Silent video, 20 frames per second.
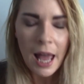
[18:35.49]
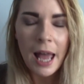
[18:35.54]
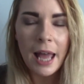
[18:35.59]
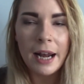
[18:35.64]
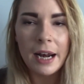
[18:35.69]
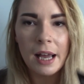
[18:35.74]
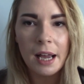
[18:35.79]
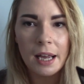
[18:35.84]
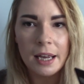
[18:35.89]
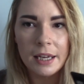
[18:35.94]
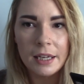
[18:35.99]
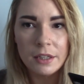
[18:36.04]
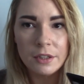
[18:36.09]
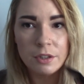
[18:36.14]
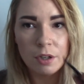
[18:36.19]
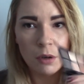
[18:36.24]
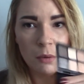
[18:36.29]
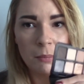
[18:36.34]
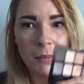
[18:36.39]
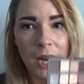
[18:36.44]
And I
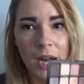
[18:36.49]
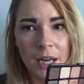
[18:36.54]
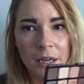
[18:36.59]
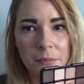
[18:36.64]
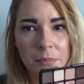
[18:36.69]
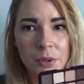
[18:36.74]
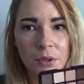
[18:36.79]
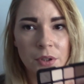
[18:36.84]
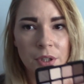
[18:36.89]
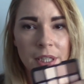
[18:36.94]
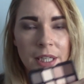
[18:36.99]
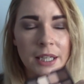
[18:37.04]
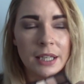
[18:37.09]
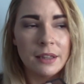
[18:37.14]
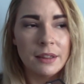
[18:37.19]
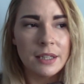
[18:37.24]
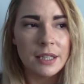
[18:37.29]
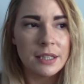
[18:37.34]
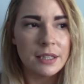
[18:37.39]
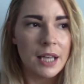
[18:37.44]
don't mind pulling
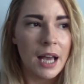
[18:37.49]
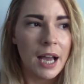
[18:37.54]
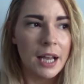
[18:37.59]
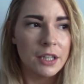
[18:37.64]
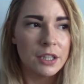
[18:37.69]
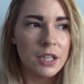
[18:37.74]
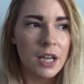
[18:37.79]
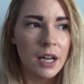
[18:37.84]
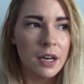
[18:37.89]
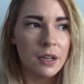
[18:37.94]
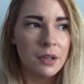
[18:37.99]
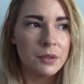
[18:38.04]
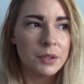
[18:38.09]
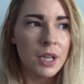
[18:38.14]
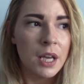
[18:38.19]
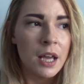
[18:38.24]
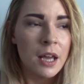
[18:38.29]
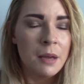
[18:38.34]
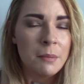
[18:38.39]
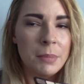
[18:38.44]
in these eyeshadows,
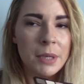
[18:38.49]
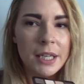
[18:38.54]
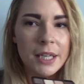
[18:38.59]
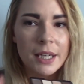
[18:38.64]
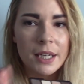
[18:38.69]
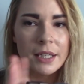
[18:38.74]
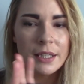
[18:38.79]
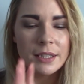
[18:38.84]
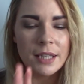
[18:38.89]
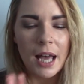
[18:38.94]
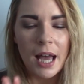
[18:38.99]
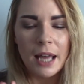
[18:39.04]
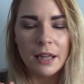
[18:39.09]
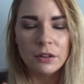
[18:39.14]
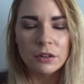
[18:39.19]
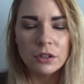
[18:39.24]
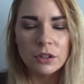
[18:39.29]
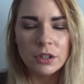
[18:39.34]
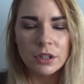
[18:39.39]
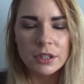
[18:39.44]
because I
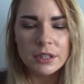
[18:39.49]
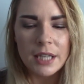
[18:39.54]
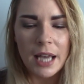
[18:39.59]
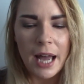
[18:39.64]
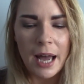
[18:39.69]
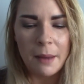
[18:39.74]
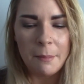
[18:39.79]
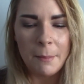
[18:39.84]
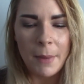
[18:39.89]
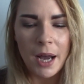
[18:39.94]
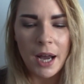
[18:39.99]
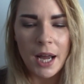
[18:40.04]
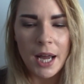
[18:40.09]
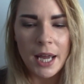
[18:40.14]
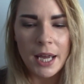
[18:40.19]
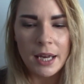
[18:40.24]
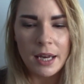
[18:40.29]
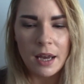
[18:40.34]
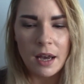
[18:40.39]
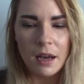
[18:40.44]
looked at
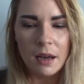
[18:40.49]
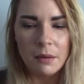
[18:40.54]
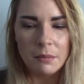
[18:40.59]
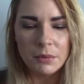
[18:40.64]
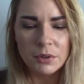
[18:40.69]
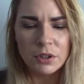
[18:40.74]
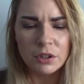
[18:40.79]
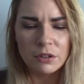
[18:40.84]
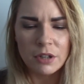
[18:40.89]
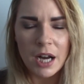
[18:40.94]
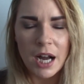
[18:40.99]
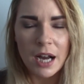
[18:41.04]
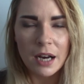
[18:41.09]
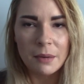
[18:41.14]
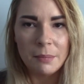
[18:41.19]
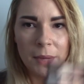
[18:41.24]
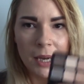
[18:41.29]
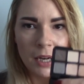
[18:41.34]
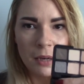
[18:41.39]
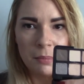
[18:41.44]
my
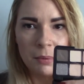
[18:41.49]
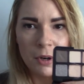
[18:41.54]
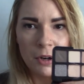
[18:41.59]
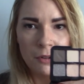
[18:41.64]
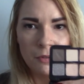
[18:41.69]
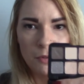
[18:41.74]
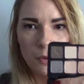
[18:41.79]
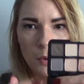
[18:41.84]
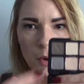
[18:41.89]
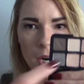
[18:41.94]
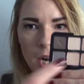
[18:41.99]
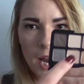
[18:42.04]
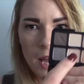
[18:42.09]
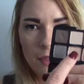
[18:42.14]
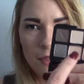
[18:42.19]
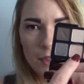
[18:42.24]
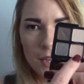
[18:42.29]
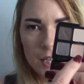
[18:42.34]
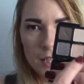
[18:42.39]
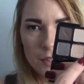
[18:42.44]
Lorac Mega Pro 4,
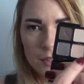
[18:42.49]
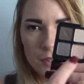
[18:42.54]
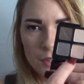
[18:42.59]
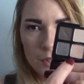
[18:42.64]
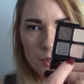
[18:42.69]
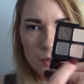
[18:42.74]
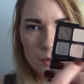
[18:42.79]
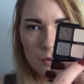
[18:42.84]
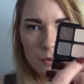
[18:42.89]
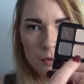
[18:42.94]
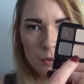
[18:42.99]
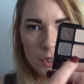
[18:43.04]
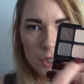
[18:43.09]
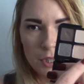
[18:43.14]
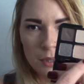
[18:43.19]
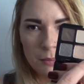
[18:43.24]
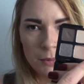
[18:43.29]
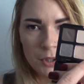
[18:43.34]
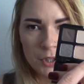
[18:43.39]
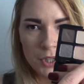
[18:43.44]
and these two
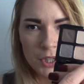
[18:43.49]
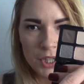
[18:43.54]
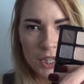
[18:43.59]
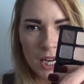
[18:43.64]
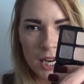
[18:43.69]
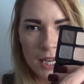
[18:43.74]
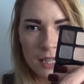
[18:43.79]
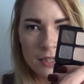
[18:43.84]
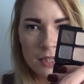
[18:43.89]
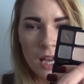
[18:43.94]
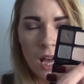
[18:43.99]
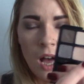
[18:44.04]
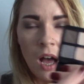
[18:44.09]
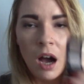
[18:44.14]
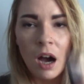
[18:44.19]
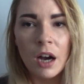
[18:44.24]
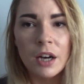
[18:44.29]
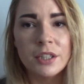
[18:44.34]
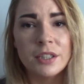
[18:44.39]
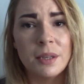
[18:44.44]
shimmer shades
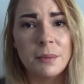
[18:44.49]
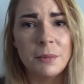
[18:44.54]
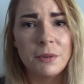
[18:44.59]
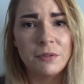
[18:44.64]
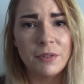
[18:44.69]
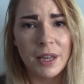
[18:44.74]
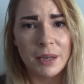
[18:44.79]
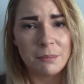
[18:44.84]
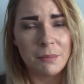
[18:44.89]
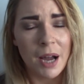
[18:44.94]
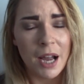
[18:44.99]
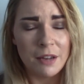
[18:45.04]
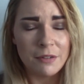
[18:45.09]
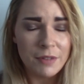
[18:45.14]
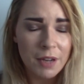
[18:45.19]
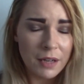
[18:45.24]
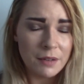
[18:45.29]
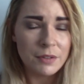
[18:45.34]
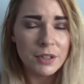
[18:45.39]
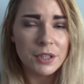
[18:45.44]
are some of like my
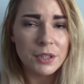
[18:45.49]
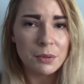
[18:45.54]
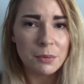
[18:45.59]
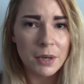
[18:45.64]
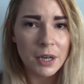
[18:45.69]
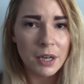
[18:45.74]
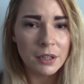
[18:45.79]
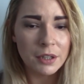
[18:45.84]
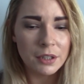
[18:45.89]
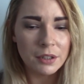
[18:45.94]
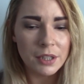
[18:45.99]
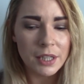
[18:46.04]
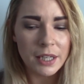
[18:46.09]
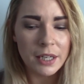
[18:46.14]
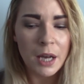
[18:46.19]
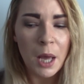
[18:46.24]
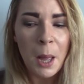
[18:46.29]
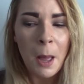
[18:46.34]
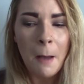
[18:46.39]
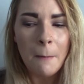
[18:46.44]
favorite to wear on the
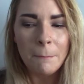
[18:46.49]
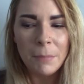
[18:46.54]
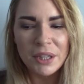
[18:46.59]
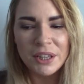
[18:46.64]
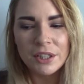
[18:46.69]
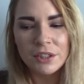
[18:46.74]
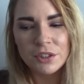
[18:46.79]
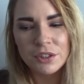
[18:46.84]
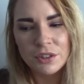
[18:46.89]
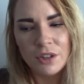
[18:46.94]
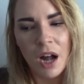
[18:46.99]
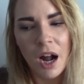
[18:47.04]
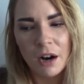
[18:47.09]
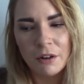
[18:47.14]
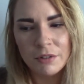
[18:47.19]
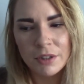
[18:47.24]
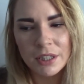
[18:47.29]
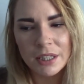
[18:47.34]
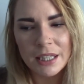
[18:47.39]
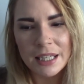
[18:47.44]
lid, but there's
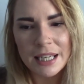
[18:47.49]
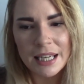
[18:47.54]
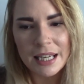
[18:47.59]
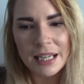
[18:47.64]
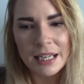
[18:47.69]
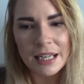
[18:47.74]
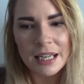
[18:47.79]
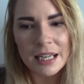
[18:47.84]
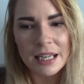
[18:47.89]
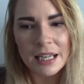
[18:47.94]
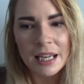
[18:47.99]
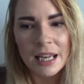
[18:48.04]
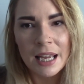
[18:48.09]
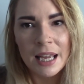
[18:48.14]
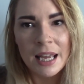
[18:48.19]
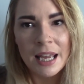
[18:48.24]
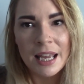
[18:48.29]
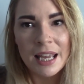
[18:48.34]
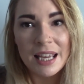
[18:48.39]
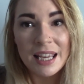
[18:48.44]
not really any
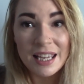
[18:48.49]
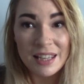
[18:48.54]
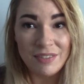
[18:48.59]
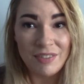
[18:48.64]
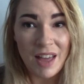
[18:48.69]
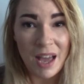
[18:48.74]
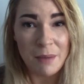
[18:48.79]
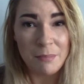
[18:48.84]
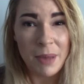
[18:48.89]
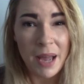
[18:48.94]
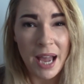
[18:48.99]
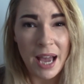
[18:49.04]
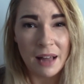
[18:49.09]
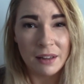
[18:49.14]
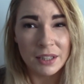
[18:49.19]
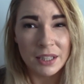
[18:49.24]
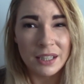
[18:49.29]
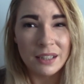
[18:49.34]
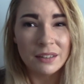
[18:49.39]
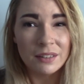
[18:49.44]
in that
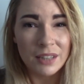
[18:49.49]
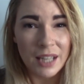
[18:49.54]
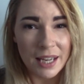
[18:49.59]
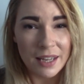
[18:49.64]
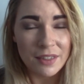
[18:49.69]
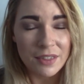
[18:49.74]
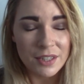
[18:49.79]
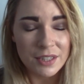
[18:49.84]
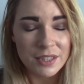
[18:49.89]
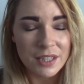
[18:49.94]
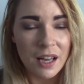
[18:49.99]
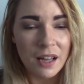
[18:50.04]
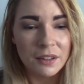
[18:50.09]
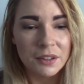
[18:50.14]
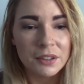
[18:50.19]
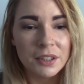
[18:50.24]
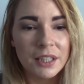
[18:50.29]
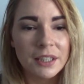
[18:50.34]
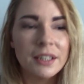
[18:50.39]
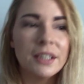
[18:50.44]
palette like this
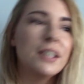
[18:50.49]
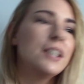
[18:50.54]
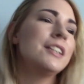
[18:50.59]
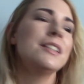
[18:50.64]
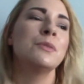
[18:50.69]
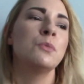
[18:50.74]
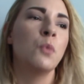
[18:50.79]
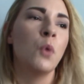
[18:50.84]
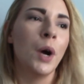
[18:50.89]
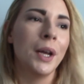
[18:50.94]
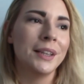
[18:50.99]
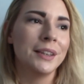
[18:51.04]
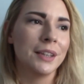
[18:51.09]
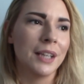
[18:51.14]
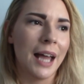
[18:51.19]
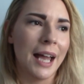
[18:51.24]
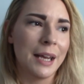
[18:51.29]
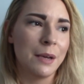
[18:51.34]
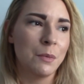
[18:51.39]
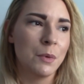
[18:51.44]
color. Like there is one
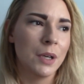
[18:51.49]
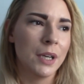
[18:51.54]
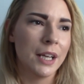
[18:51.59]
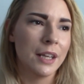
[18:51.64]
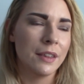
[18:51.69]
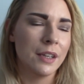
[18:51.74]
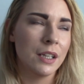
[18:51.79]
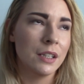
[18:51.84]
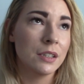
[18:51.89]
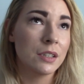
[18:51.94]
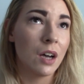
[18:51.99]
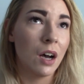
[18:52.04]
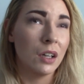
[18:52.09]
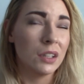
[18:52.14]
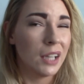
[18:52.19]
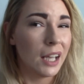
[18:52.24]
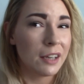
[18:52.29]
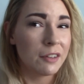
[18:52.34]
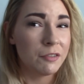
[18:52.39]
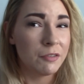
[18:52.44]
light one, I think it's
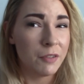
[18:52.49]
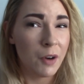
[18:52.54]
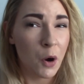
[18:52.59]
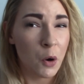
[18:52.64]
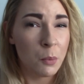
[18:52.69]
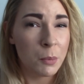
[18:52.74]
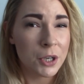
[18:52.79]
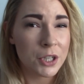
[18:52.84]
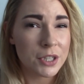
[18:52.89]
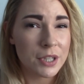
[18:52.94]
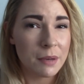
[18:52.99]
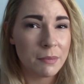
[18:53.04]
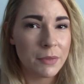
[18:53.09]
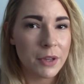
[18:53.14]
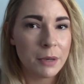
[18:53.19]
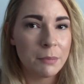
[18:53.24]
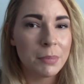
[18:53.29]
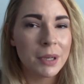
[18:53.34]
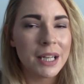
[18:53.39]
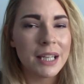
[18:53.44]
called like foam or
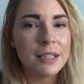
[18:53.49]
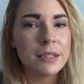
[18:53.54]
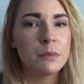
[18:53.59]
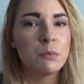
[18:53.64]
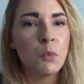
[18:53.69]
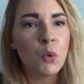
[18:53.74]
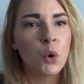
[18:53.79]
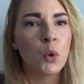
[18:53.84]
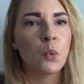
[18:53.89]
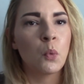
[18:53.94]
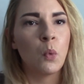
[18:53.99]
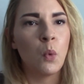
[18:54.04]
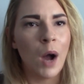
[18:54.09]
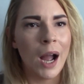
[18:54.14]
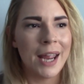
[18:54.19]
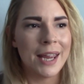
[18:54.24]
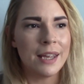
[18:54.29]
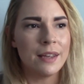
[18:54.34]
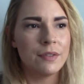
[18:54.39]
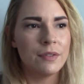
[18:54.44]
something, but it's more
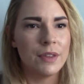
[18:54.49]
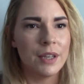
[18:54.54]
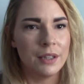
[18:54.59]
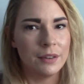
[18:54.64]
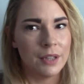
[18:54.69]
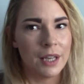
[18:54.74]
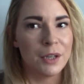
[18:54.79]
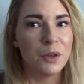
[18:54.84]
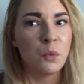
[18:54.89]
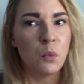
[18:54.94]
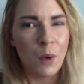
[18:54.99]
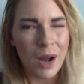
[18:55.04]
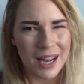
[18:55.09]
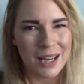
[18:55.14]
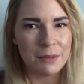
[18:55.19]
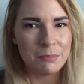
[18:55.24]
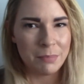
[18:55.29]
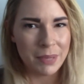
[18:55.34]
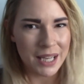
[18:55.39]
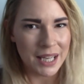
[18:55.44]
white than like
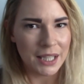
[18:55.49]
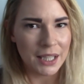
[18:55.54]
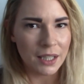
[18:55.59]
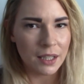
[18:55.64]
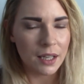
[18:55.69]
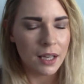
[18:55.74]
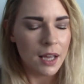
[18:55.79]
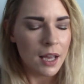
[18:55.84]
white pink.